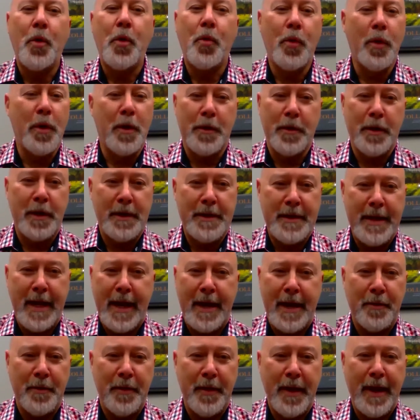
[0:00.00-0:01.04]
We're not going to
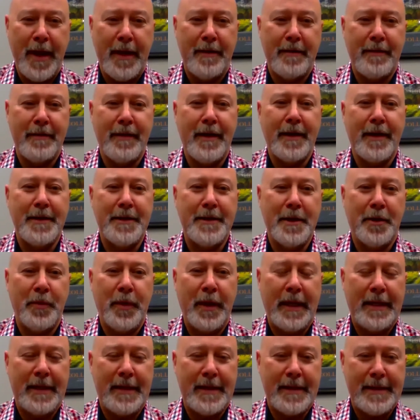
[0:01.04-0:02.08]
tackle that until
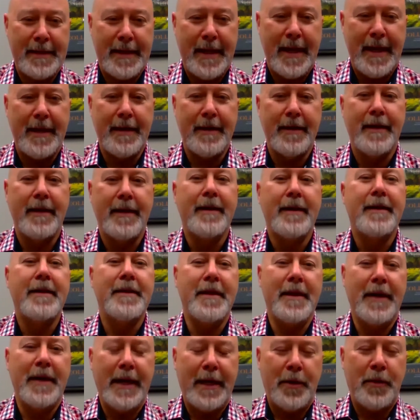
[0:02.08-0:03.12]
we get the skin,
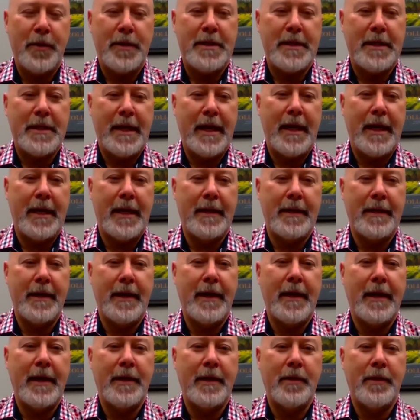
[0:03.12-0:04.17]
the liquid skin,
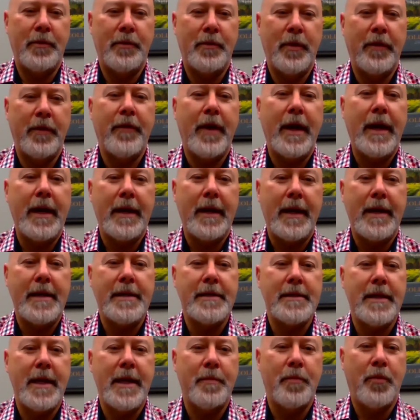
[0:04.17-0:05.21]
and
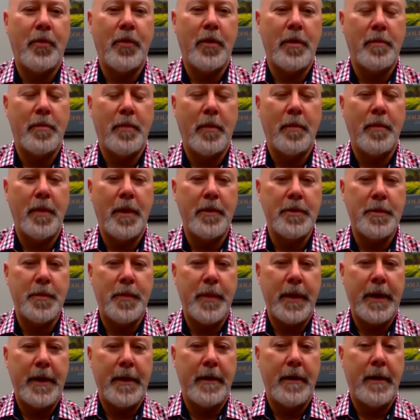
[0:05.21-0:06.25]
revitalize that portable blow
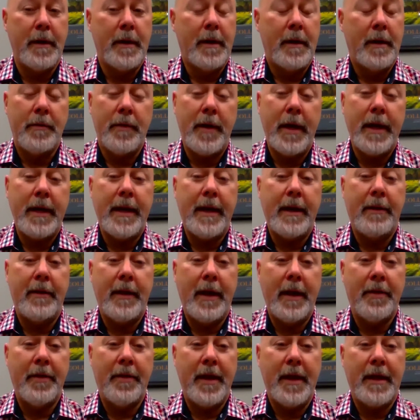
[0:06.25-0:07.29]
spinner. Right now,
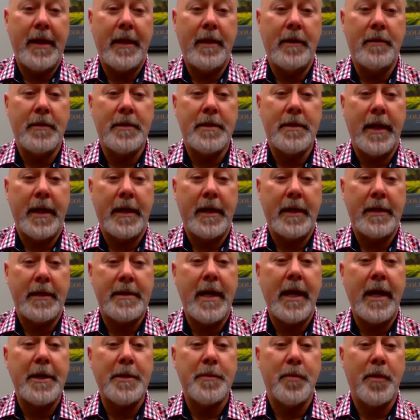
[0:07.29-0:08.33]
I think it looks like a
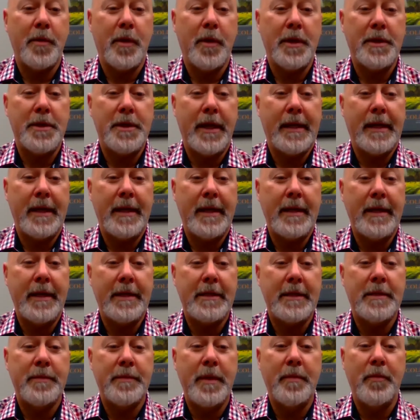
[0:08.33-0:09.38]
science project. It needs
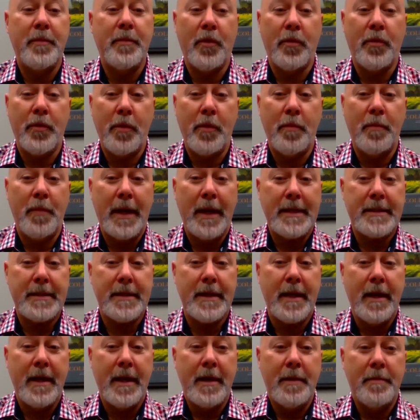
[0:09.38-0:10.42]
to be more robust,
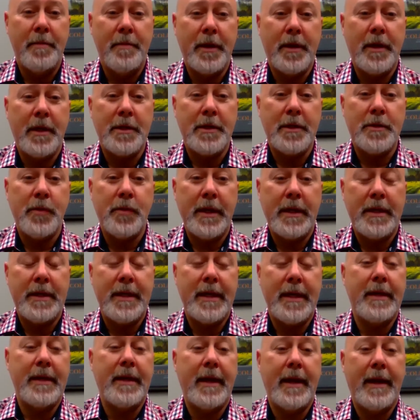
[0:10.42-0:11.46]
because we
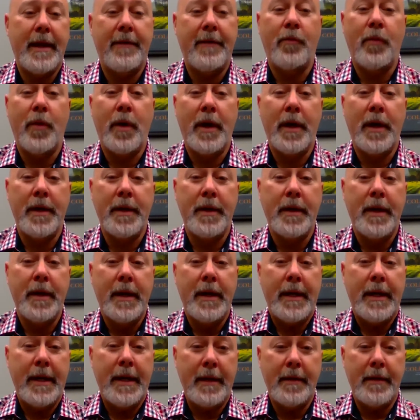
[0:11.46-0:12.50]
intend to have one
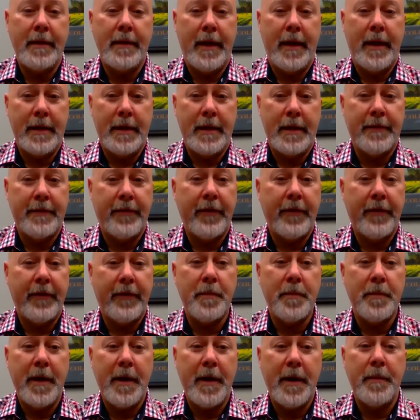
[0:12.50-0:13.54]
in the hands of every
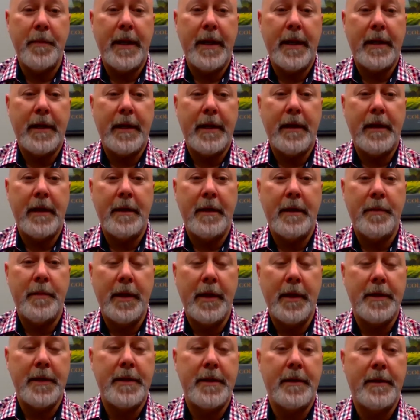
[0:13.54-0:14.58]
paramedic in the
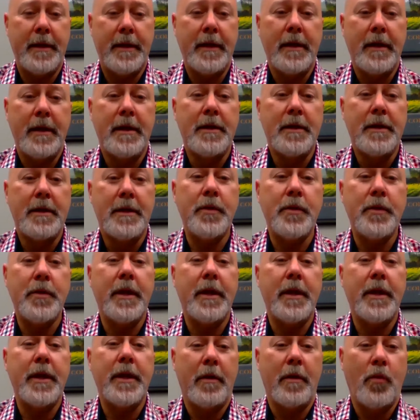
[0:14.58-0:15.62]
military, treating
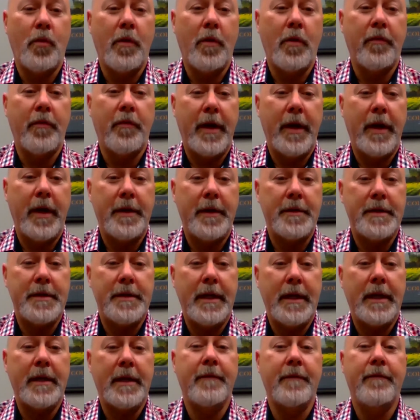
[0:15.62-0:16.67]
our warfighters
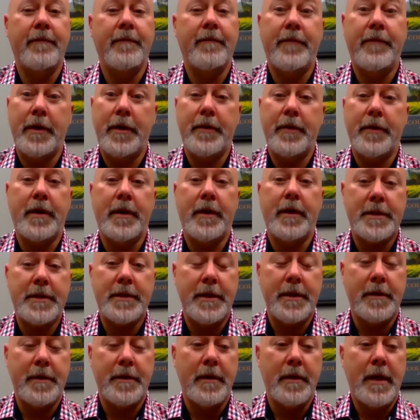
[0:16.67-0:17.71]
in very
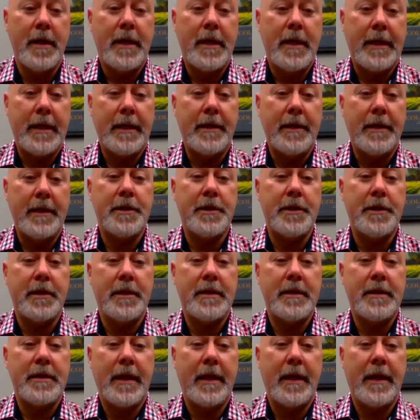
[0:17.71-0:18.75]
austere conditions.
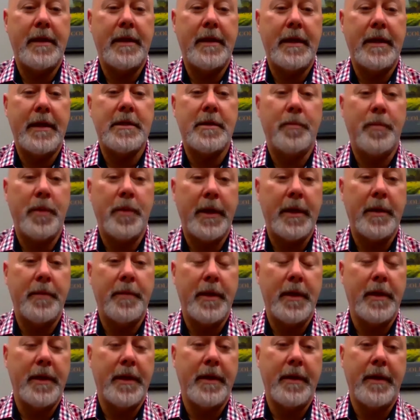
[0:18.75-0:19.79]
And I think its
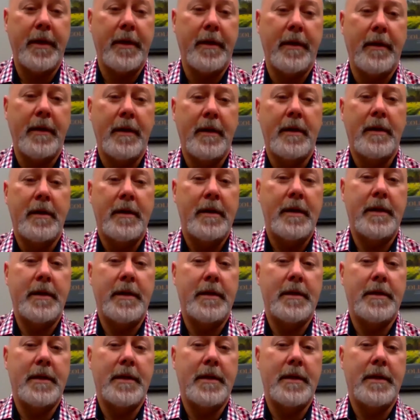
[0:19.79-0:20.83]
applicability there
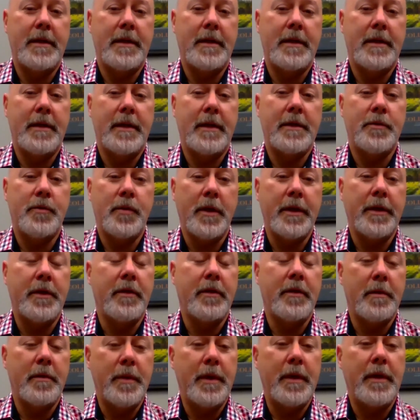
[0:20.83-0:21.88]
is really
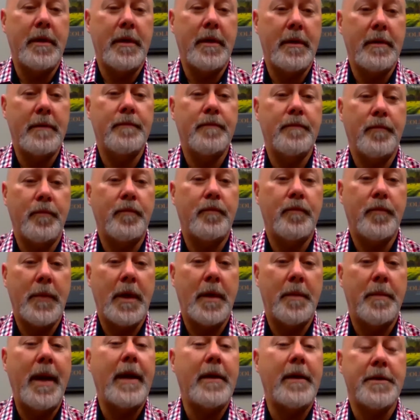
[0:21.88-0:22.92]
going to be a
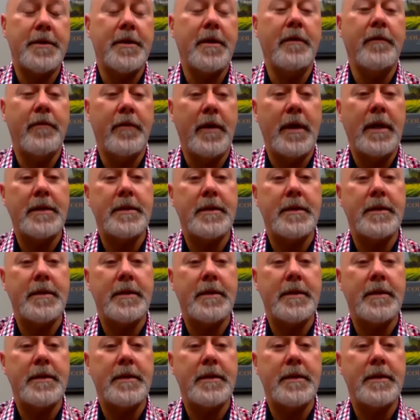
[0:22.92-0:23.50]
milestone for us.